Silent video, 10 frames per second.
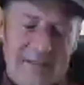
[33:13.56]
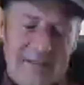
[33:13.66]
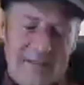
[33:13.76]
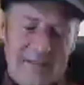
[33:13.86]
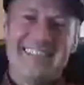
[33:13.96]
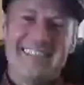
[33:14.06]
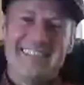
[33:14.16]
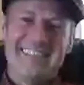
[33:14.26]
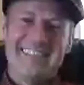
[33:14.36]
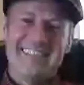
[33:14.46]

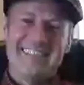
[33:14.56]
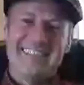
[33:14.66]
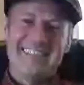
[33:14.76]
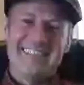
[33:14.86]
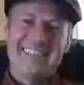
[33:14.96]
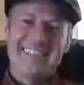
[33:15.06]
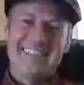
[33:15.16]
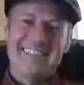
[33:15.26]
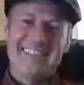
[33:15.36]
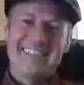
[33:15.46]

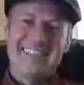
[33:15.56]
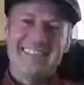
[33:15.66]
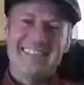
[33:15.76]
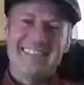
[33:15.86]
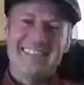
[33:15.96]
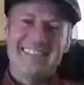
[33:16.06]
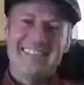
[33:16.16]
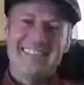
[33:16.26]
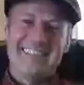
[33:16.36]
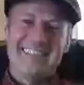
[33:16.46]

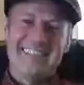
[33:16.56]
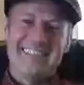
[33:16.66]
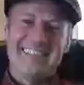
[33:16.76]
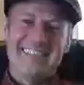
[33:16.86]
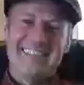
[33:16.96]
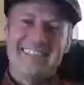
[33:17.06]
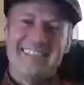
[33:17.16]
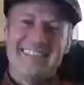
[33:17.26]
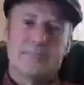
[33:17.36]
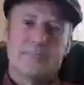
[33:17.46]

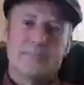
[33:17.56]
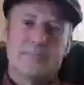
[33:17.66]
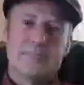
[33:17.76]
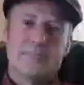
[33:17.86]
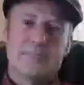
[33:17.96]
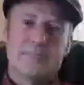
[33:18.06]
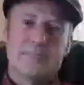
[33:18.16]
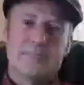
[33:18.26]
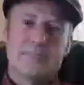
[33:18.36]
The person shown says nothing.